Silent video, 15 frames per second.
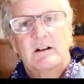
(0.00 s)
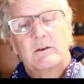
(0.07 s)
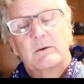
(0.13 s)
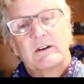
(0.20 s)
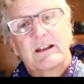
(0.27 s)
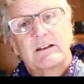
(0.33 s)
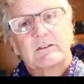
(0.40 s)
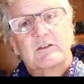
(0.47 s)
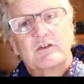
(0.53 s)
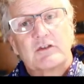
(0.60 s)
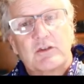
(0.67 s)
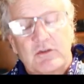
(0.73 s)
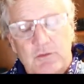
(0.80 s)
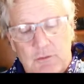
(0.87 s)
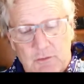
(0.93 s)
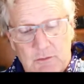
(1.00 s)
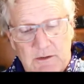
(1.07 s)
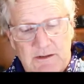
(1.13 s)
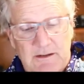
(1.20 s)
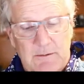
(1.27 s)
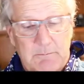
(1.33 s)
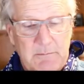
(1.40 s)
we're down to 2,
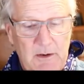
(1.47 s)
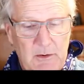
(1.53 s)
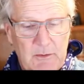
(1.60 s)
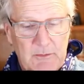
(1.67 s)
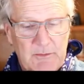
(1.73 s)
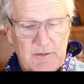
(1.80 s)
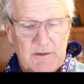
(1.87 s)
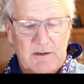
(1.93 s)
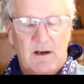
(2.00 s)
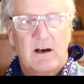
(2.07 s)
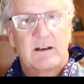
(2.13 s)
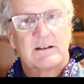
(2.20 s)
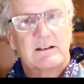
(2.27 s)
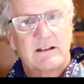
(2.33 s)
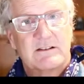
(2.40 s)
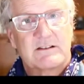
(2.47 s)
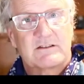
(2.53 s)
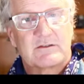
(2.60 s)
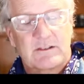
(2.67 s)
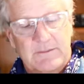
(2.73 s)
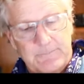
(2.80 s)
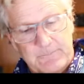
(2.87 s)
and they're both on 10th
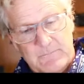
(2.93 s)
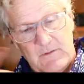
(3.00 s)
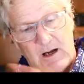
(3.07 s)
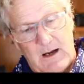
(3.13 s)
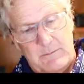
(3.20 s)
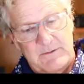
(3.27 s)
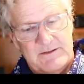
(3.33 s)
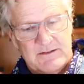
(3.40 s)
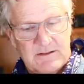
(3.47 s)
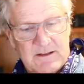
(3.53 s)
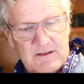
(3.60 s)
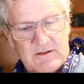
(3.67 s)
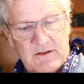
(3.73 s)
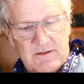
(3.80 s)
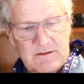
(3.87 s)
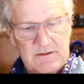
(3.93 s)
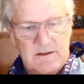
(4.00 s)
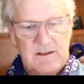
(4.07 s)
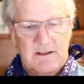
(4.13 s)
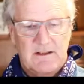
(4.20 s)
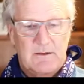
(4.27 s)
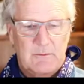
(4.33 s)
Street, opposite each other.
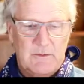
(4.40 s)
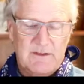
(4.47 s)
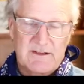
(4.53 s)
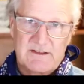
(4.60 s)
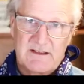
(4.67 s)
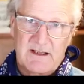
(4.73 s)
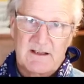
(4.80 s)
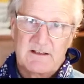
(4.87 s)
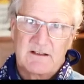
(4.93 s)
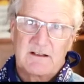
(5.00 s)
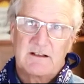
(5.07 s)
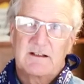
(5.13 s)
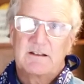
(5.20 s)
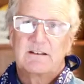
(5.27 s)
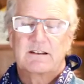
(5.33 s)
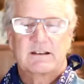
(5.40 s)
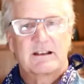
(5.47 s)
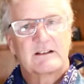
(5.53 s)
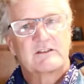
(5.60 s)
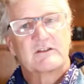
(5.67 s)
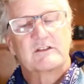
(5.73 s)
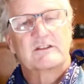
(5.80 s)
One is the Eisenhower, the
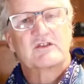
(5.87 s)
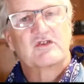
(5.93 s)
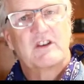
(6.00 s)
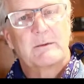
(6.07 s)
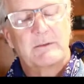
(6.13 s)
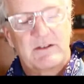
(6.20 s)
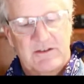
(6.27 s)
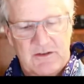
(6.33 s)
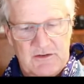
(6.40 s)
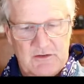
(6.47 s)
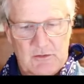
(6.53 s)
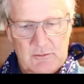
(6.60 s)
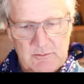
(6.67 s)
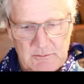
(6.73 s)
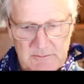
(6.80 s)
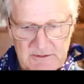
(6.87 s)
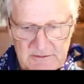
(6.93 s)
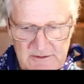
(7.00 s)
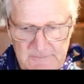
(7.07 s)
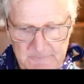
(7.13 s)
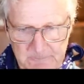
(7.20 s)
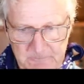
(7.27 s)
next is the Gem and the Noble
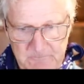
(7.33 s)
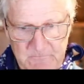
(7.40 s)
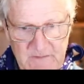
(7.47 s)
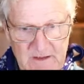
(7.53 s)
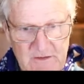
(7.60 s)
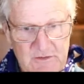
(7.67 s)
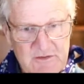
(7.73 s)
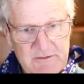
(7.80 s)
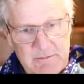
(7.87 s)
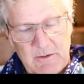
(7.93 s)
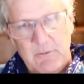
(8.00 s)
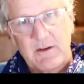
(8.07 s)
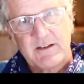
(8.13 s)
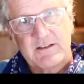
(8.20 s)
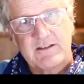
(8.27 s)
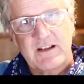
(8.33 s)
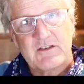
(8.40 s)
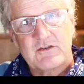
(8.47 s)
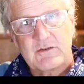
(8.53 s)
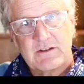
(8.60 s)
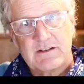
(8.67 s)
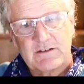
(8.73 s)
building. It used to be where the
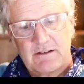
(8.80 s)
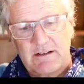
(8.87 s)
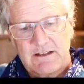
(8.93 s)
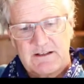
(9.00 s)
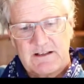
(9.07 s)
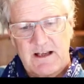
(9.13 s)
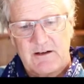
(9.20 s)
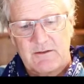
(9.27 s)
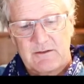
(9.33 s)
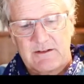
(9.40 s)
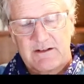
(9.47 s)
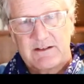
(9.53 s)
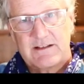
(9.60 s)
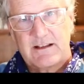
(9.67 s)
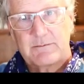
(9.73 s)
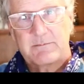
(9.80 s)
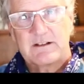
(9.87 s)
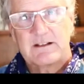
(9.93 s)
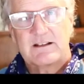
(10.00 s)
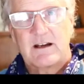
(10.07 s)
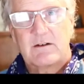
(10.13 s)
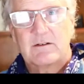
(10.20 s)
CenturyLink Tower is, that
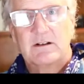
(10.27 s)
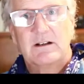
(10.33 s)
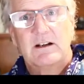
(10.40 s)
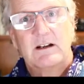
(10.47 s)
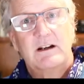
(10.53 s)
big tower.